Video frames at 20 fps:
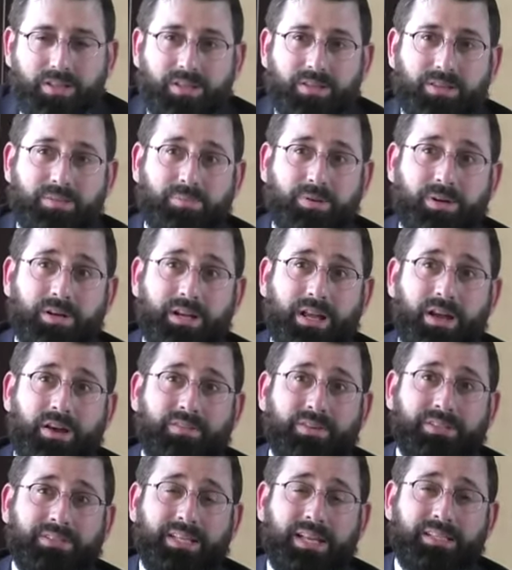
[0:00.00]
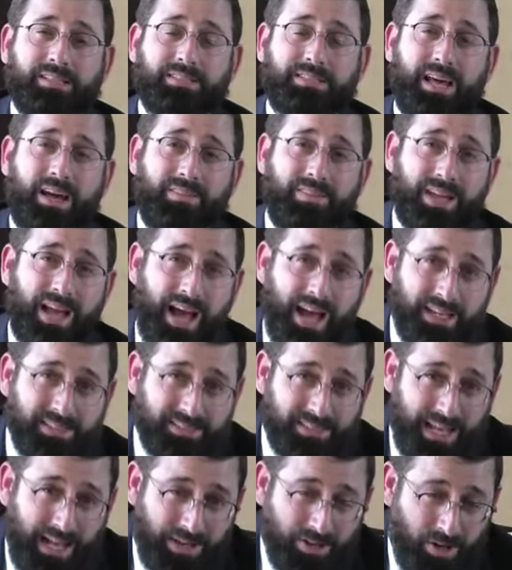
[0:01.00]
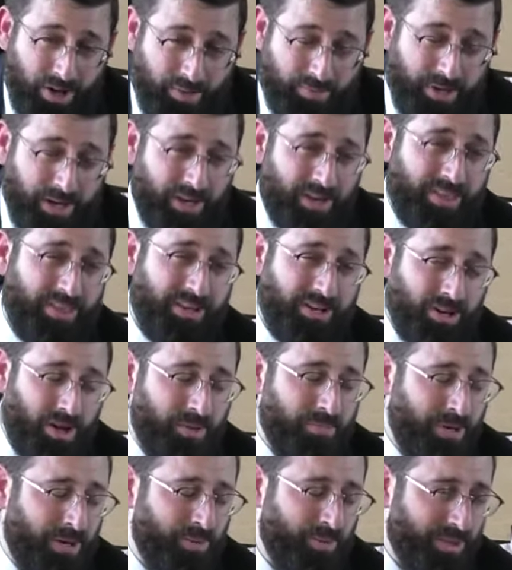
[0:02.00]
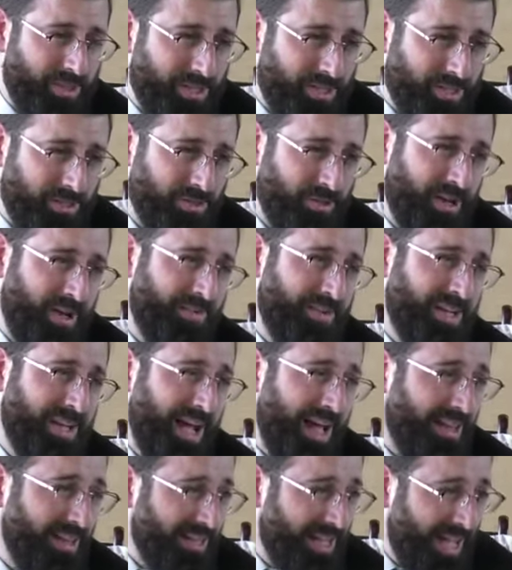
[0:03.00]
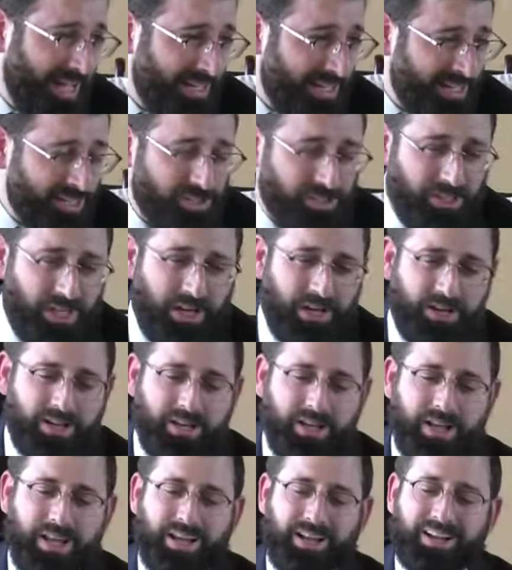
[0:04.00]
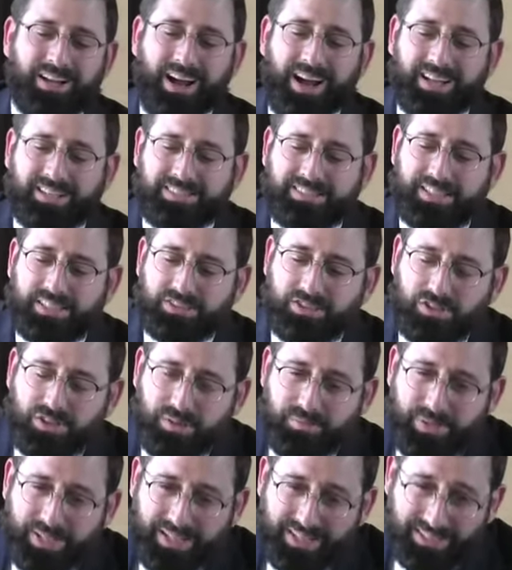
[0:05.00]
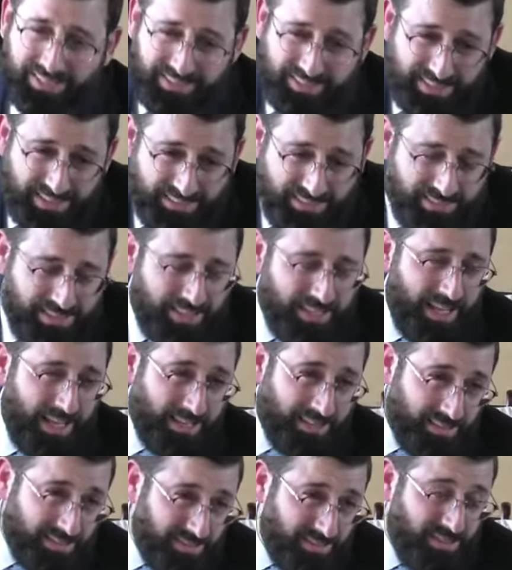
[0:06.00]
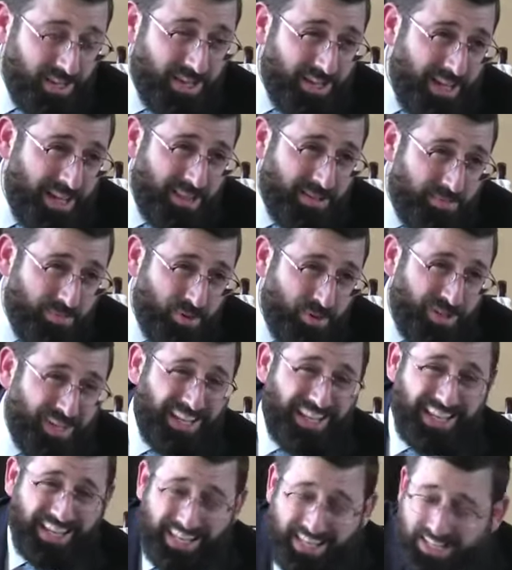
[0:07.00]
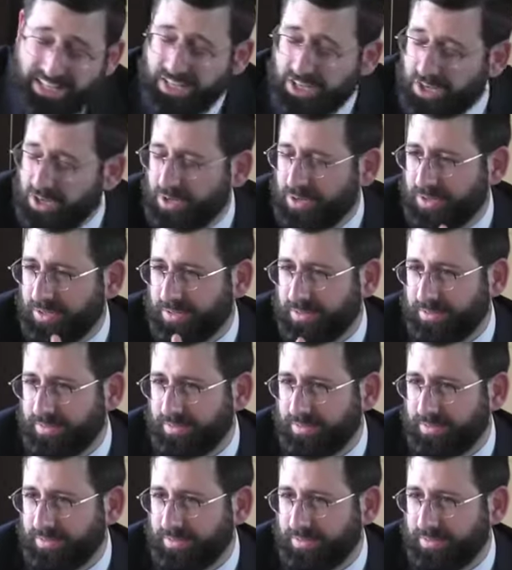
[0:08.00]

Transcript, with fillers: the Pirkei Avos says, have a az kanomer, the nomer within you, have a kal kanesher. God says you could be consistent like the sun and the moon in you.